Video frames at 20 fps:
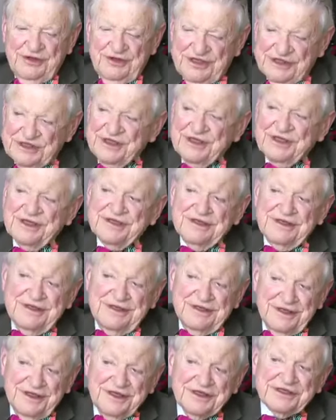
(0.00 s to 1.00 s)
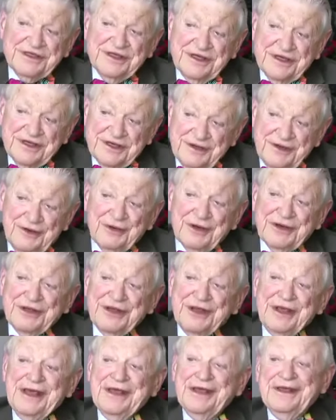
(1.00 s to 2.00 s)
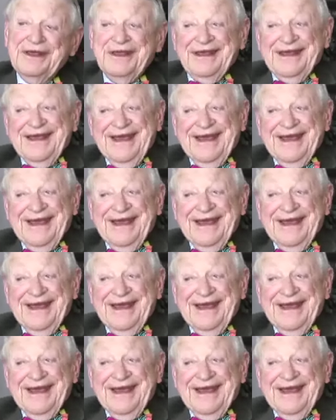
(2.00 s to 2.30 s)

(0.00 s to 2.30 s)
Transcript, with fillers: interesting listening to what he